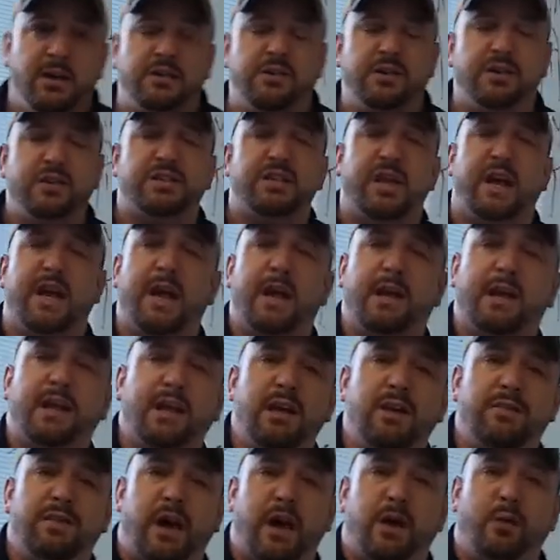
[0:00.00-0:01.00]
So you say, hey,
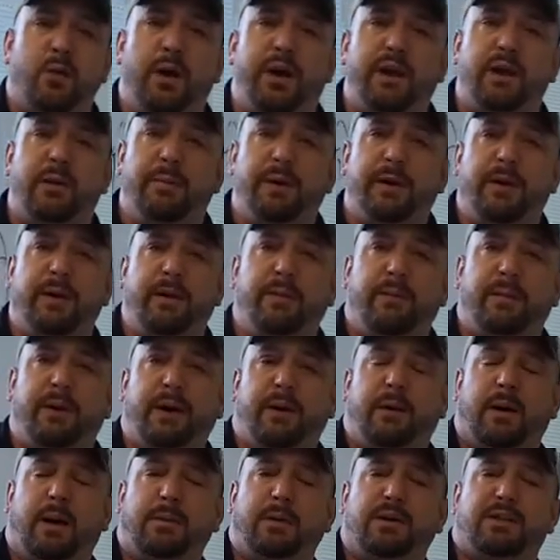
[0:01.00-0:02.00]
Levi, wait a minute, but
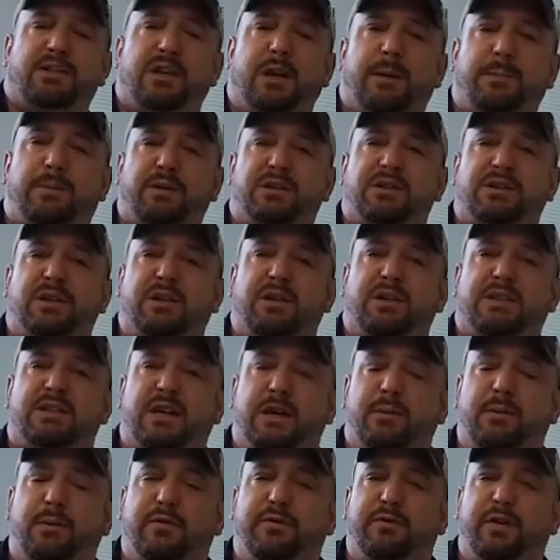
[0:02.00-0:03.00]
I'm a 10%
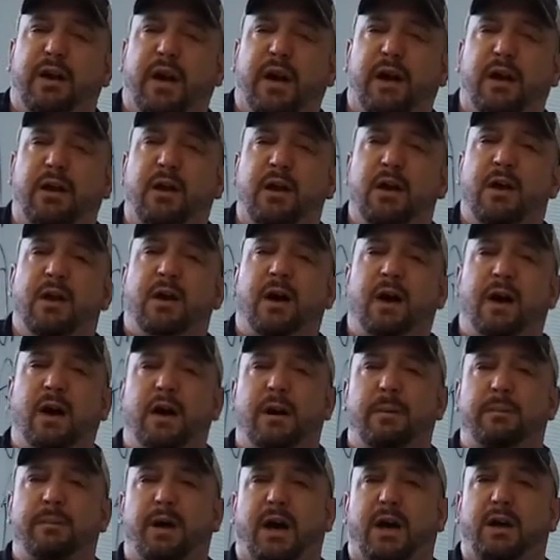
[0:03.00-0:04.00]
disabled vet.
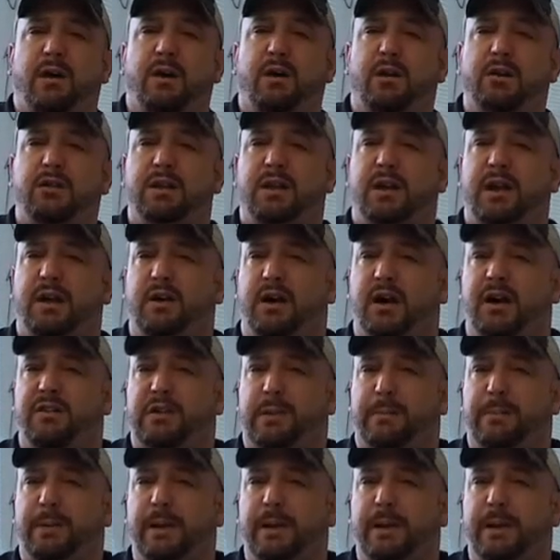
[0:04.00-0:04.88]
I heard that I don't have to